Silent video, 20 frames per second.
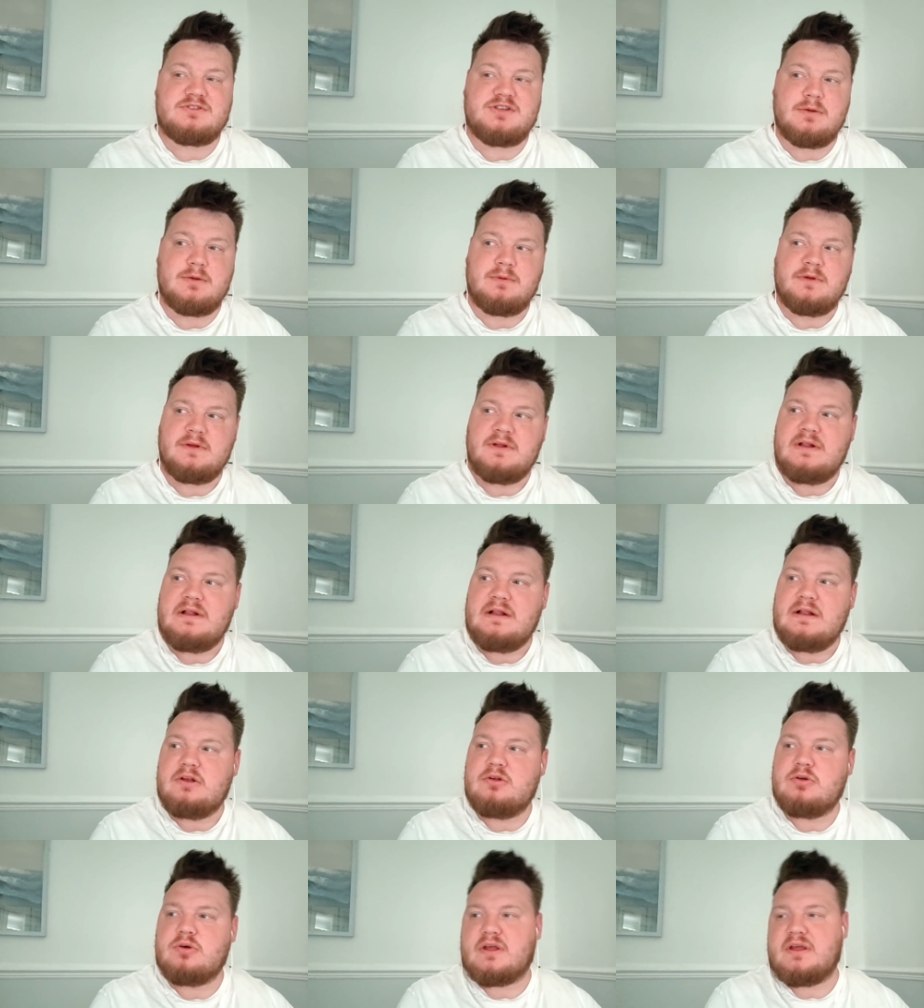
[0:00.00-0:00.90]
So,
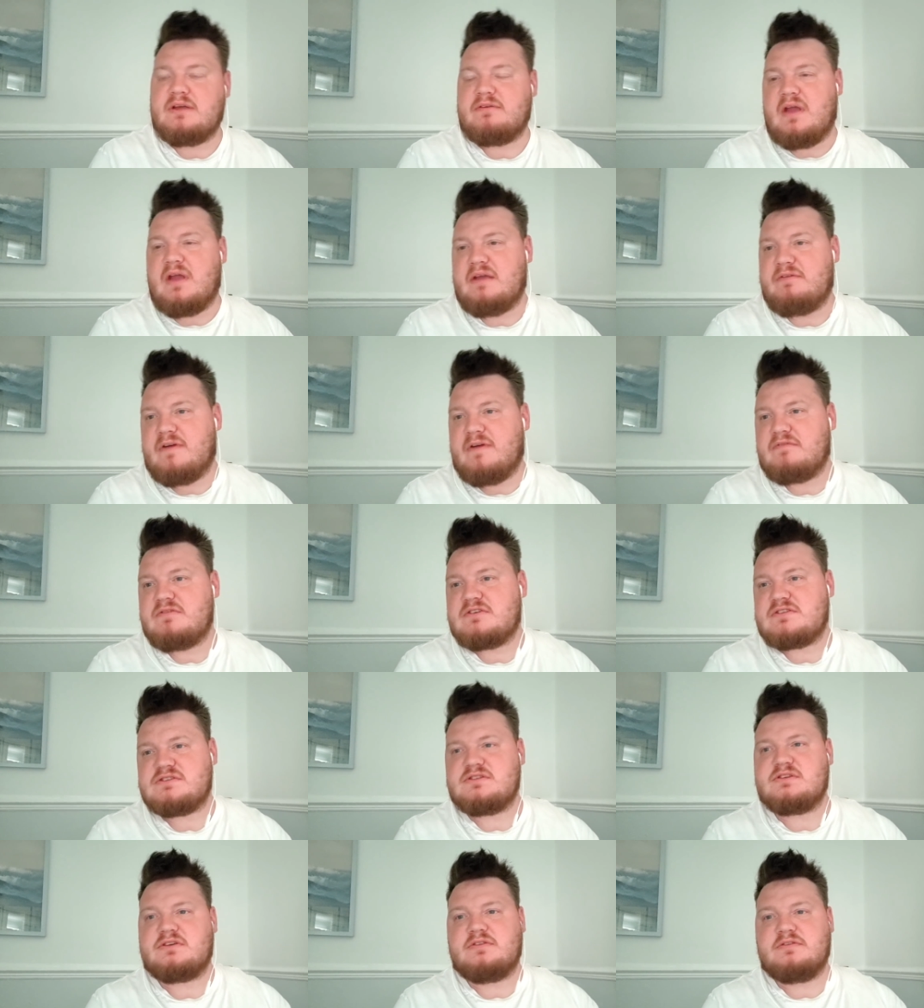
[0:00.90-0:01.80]
look, if
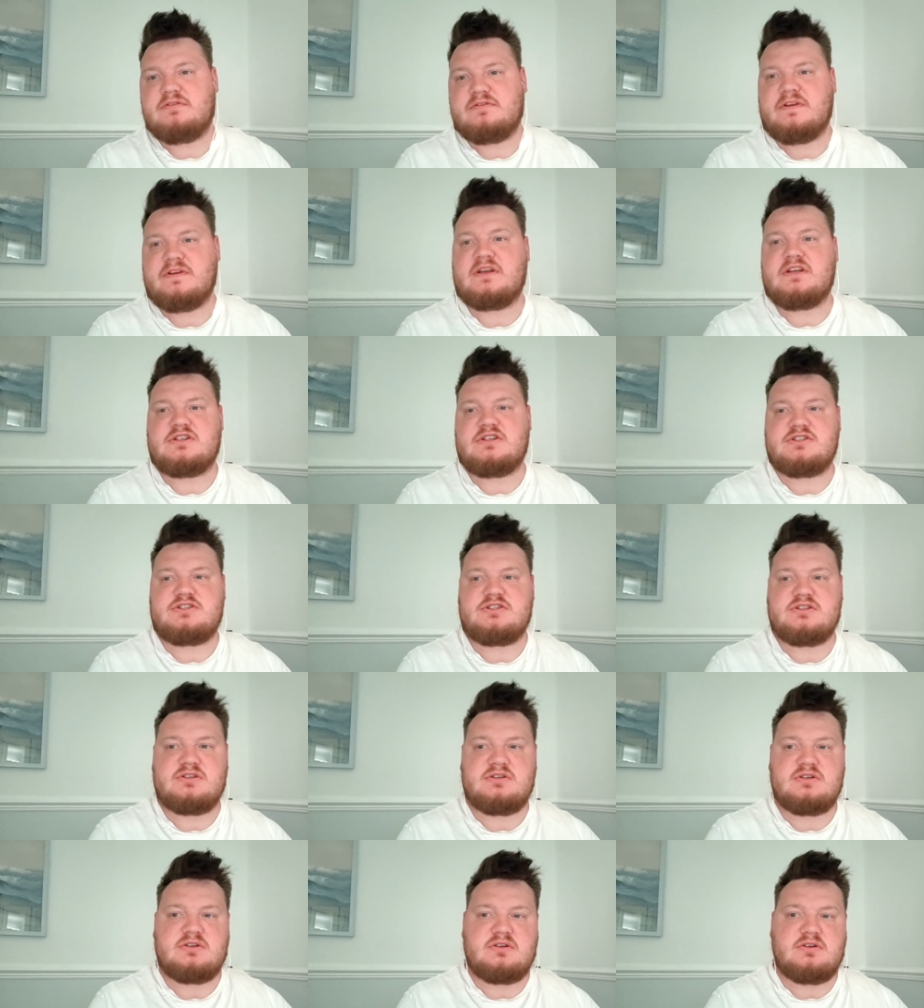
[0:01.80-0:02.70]
Everton can
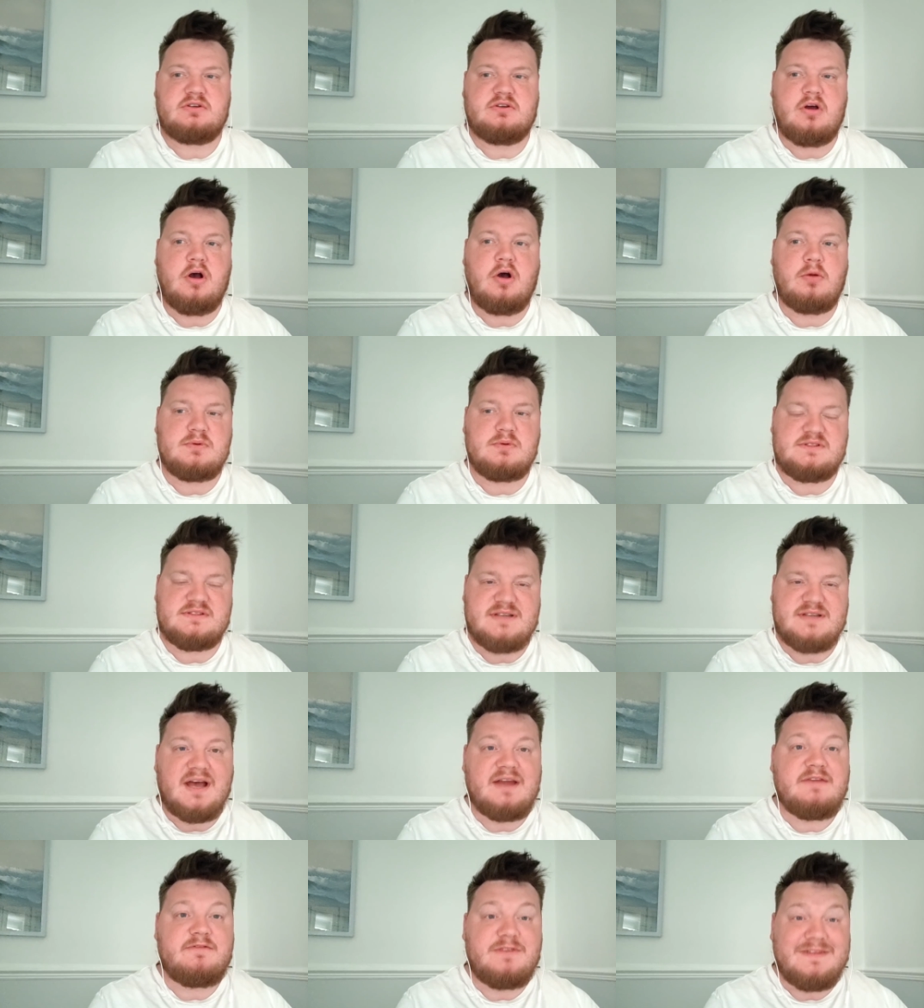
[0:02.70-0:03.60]
finish, I would
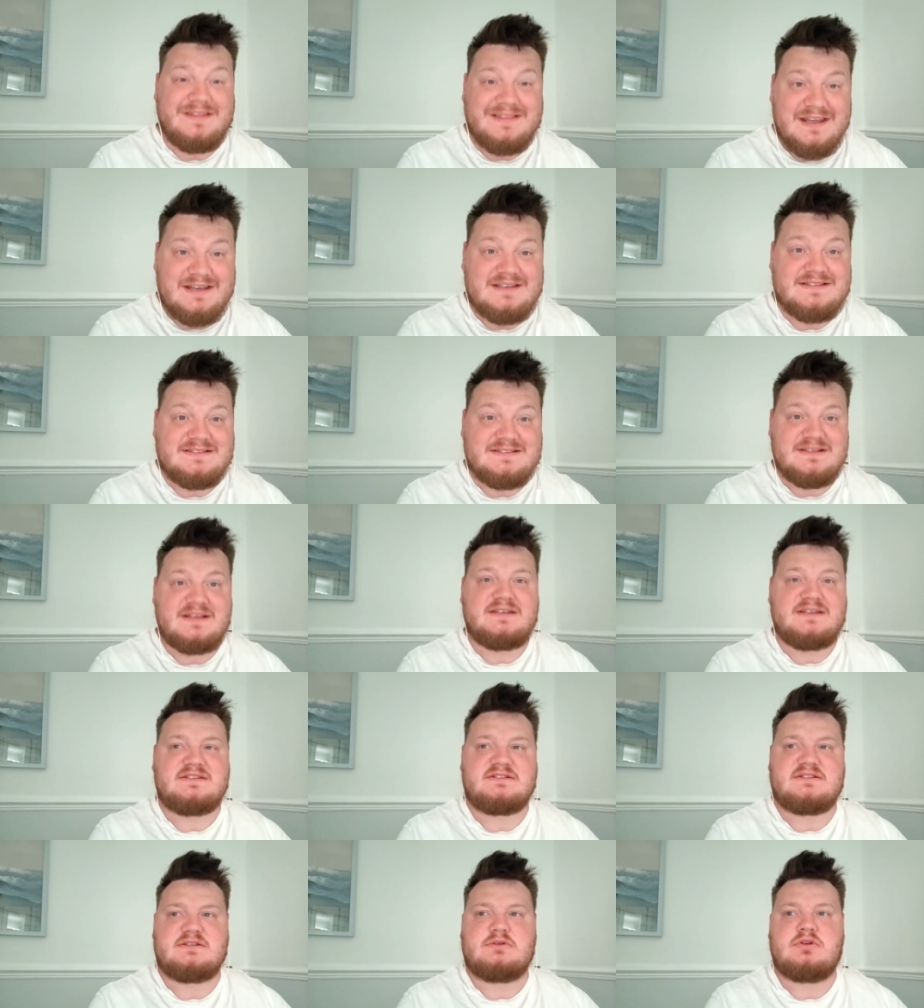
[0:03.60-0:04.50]
say for this
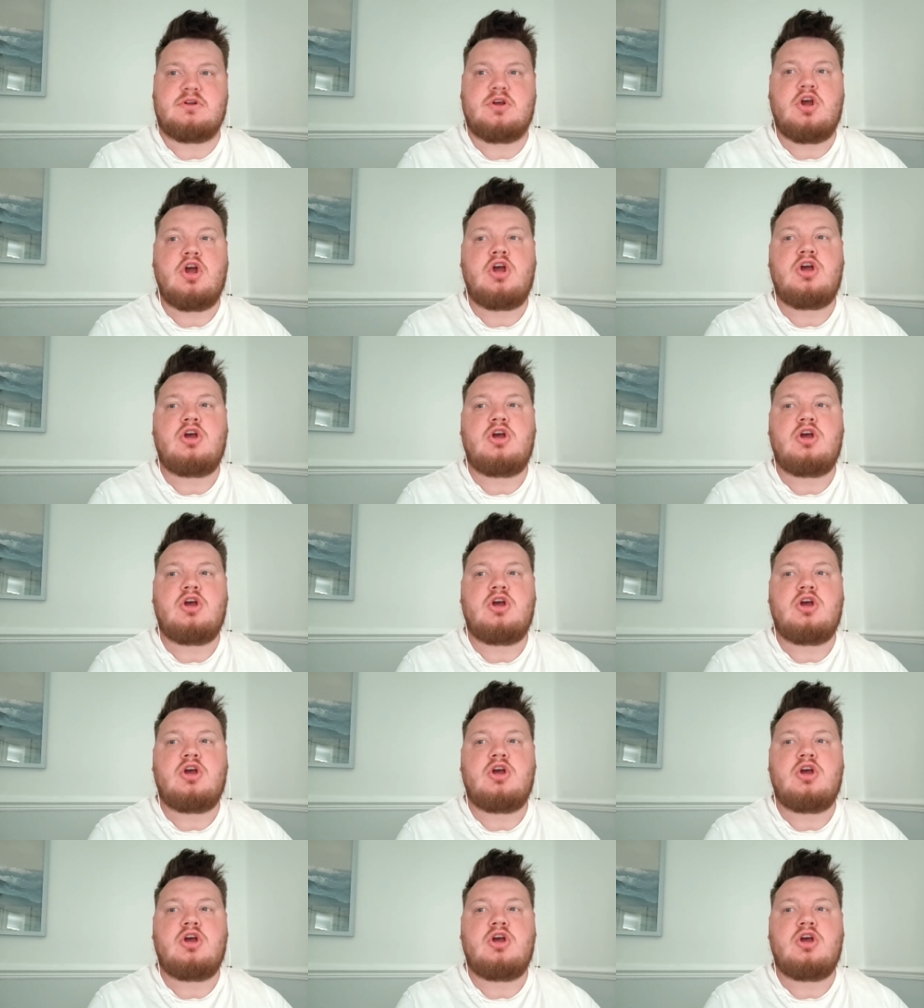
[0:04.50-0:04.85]
season,